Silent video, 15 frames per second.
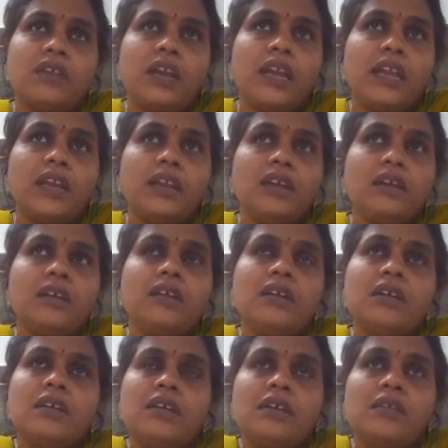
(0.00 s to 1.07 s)
And
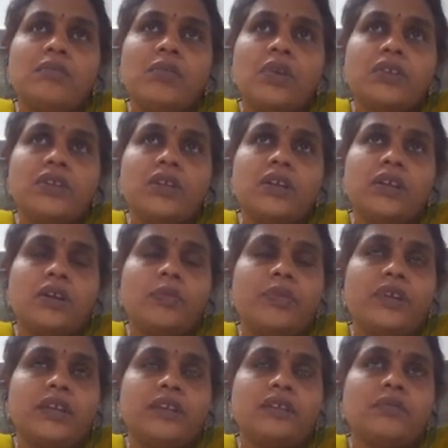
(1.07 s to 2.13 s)
modular
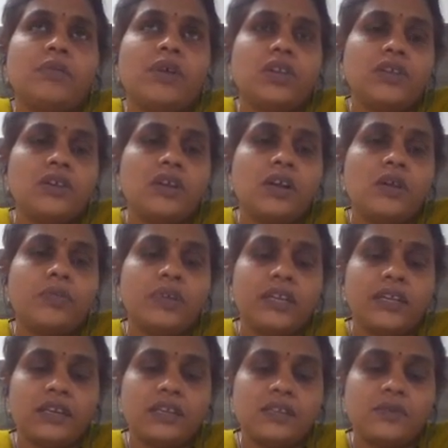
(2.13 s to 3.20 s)
operator. Modular
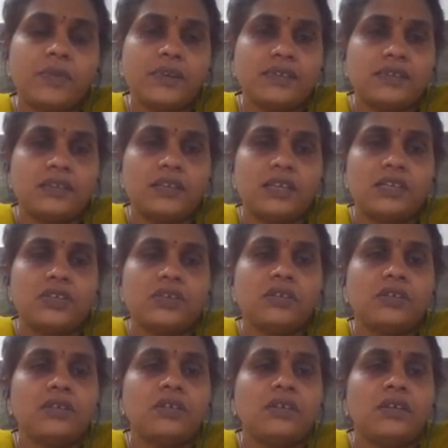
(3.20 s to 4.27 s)
operator is percentage.
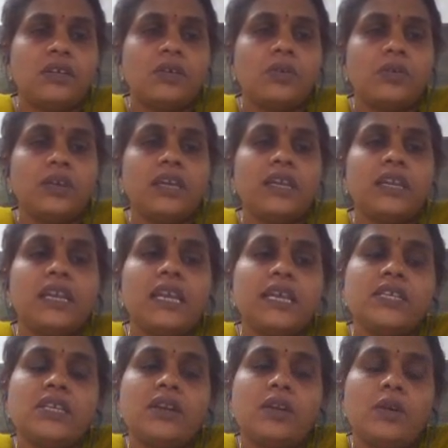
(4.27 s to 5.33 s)
Okay,
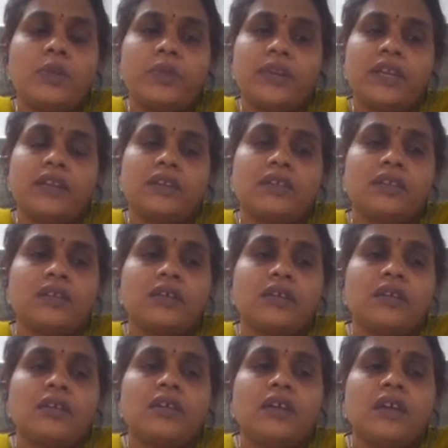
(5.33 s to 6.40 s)
relational operator.
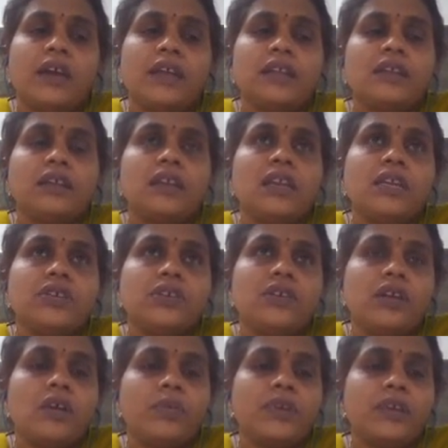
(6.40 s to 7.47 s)
And the
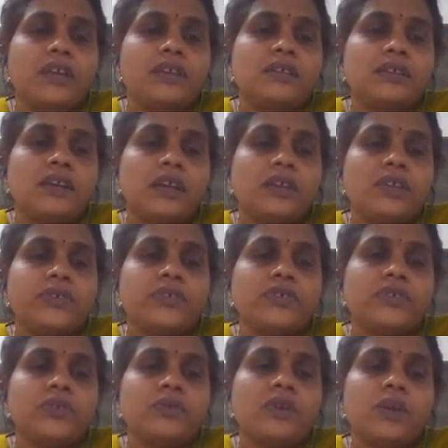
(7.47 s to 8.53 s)
relational operators are
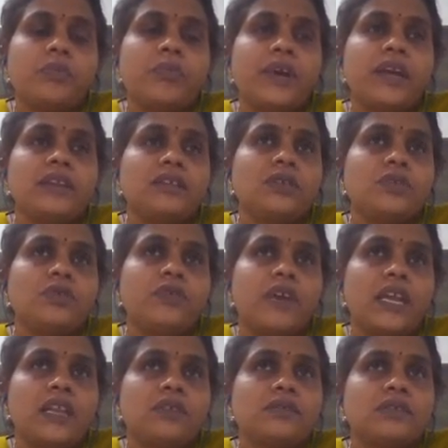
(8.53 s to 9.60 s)
used to compare the two
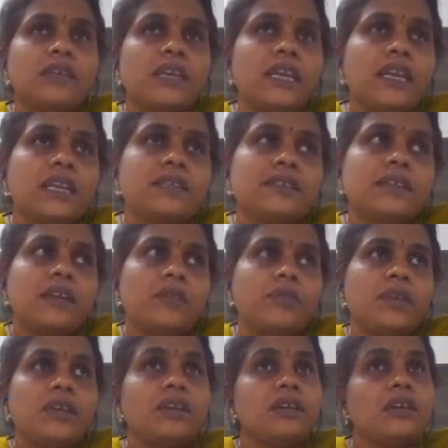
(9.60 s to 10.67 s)
values: a less than
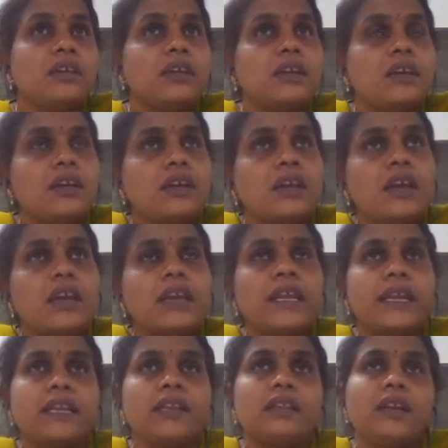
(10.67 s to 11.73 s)
b, a
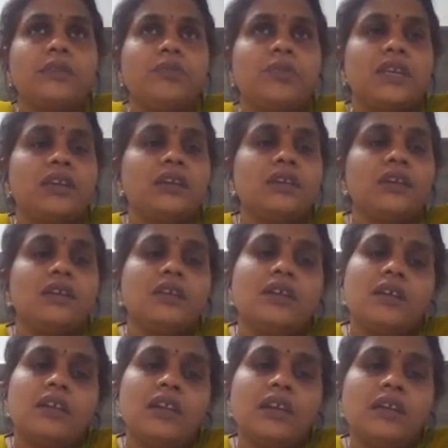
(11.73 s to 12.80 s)
greater than b.
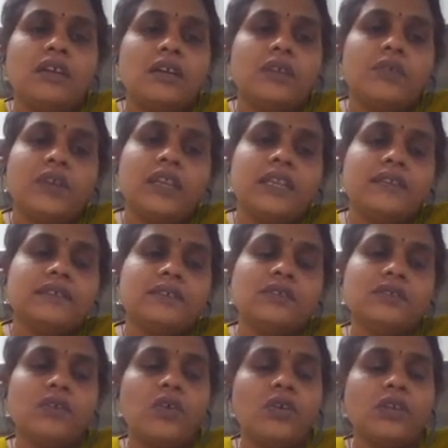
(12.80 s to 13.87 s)
Yeah, we'll
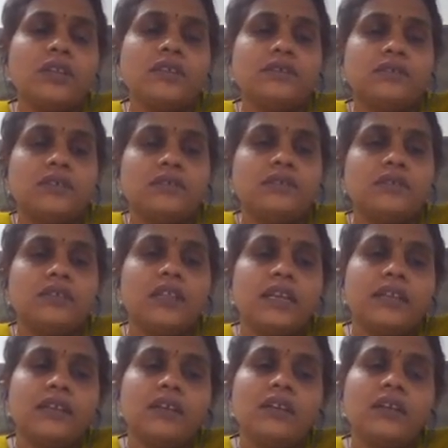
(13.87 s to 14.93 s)
discuss all these things in
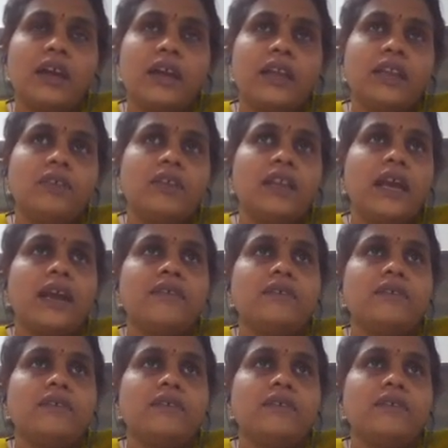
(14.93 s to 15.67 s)
later, and we'll have